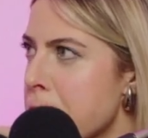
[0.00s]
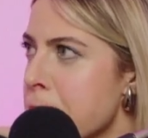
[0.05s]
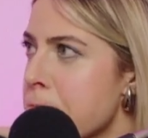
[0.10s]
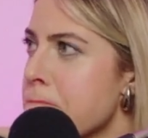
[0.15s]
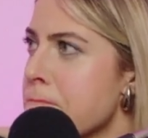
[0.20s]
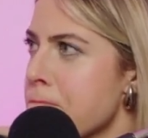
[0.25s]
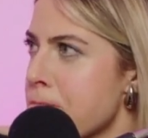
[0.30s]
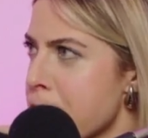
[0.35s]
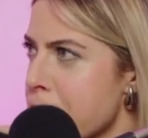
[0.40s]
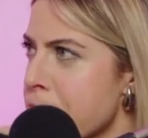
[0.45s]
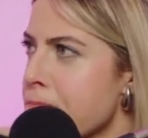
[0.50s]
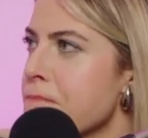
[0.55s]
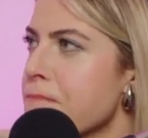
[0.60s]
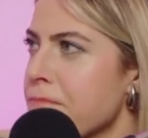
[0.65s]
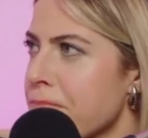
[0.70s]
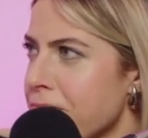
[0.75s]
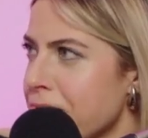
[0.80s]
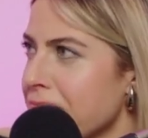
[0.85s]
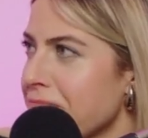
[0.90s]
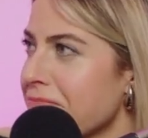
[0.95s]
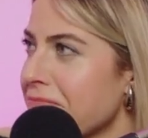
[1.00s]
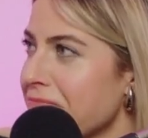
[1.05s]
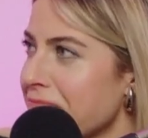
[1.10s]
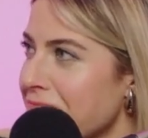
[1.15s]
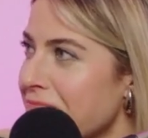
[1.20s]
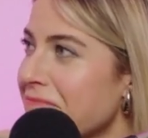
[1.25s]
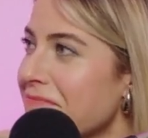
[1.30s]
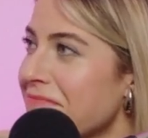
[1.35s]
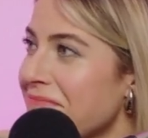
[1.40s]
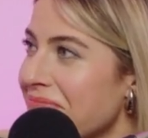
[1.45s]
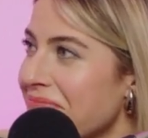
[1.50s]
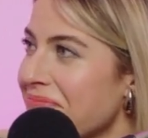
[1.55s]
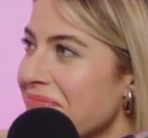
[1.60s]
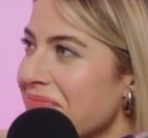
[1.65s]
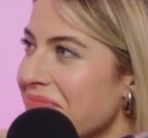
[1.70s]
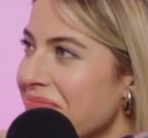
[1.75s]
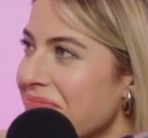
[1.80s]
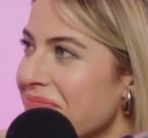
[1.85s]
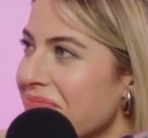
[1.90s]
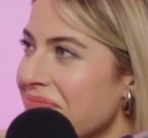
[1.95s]
Yeah. Amazing. And then
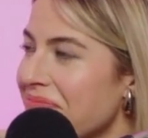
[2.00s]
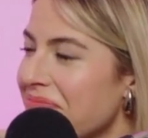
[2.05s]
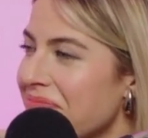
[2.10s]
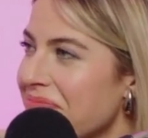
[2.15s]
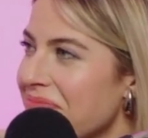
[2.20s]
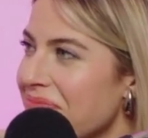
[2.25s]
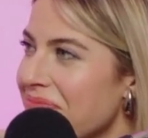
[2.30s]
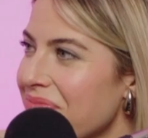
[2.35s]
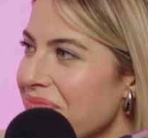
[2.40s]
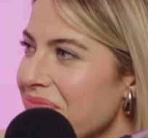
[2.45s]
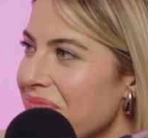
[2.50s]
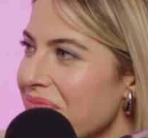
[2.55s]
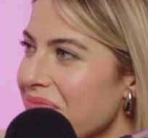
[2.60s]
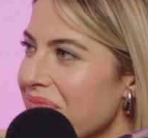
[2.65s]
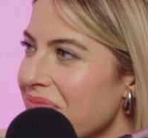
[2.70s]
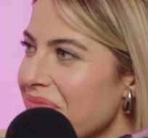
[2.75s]
everything I